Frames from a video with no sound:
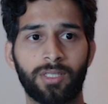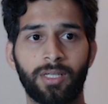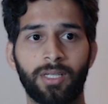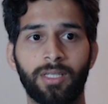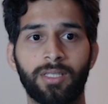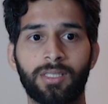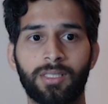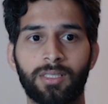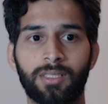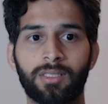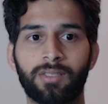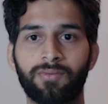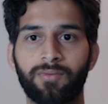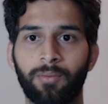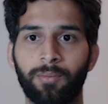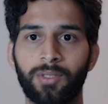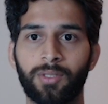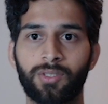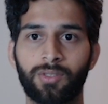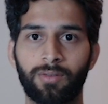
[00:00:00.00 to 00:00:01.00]
instance for
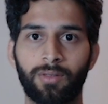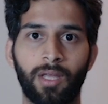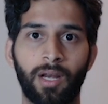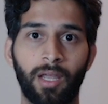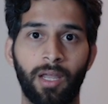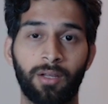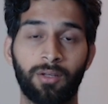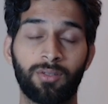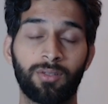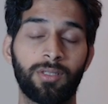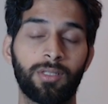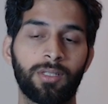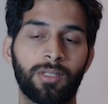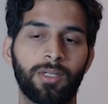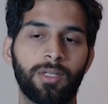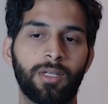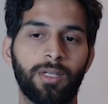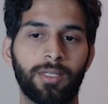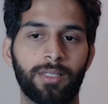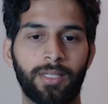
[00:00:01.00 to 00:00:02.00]
me so that I could
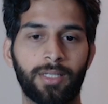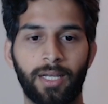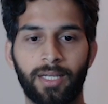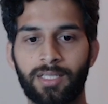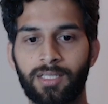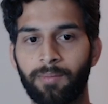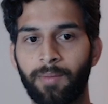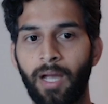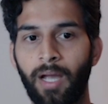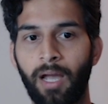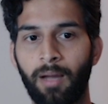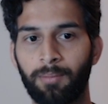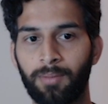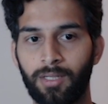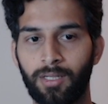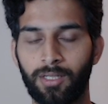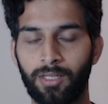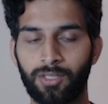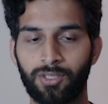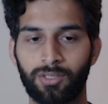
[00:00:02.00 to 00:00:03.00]
test my
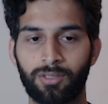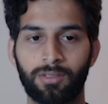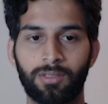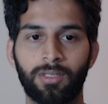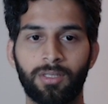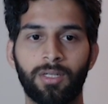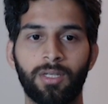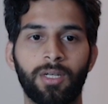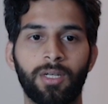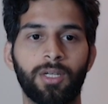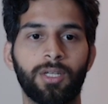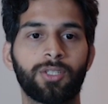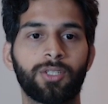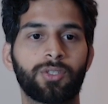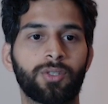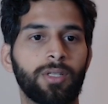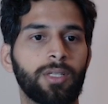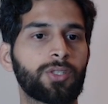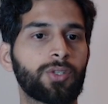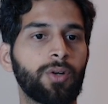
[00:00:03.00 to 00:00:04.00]
application.
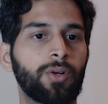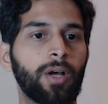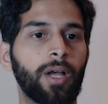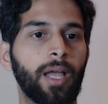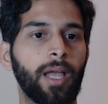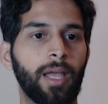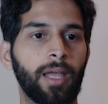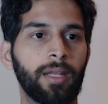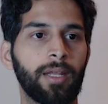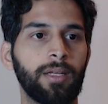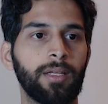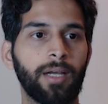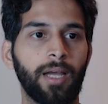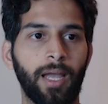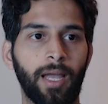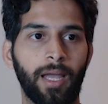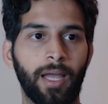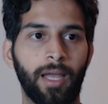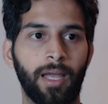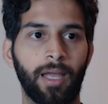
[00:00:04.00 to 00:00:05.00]
So let's go ahead
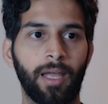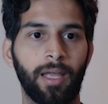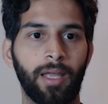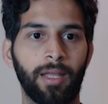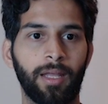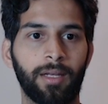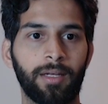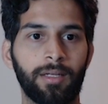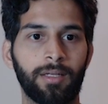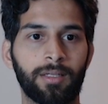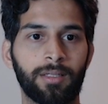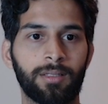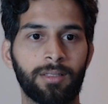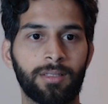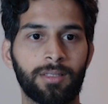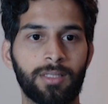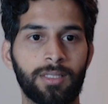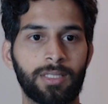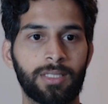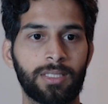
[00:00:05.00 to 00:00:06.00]
and
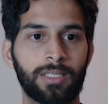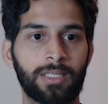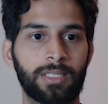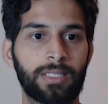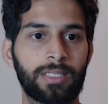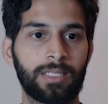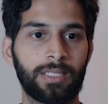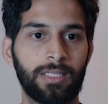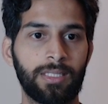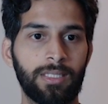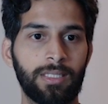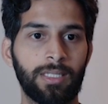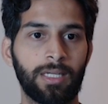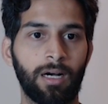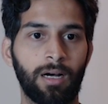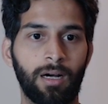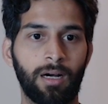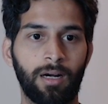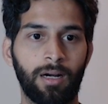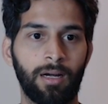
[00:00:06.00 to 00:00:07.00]
see
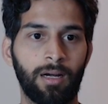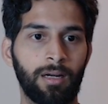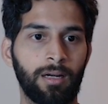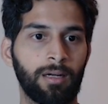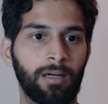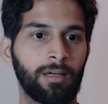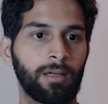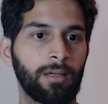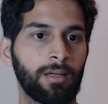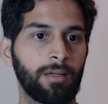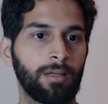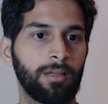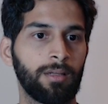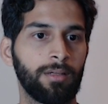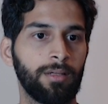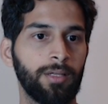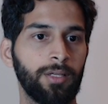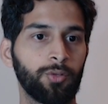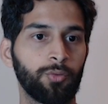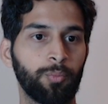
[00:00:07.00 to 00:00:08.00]
our
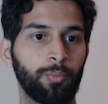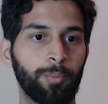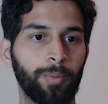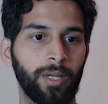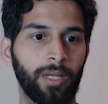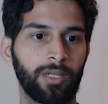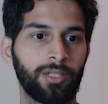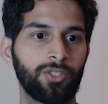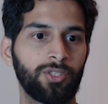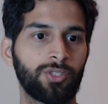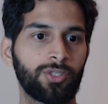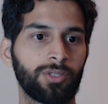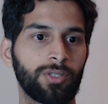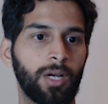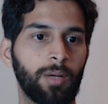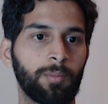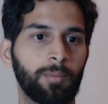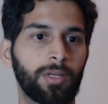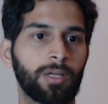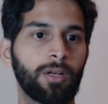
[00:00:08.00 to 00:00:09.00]
new page.
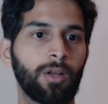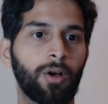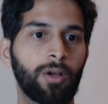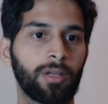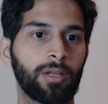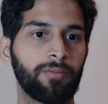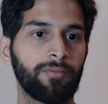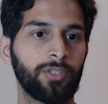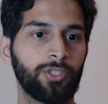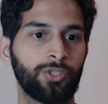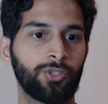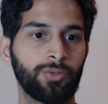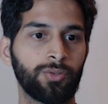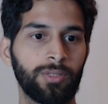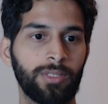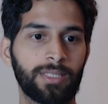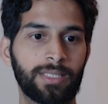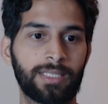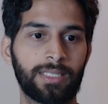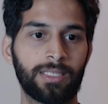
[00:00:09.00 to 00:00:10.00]
I'm going to log in with
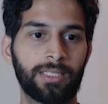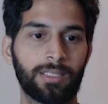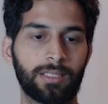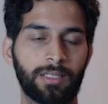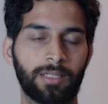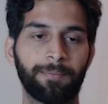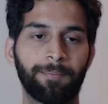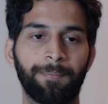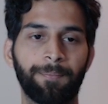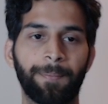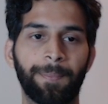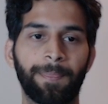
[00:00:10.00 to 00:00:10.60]
Julius Caesar.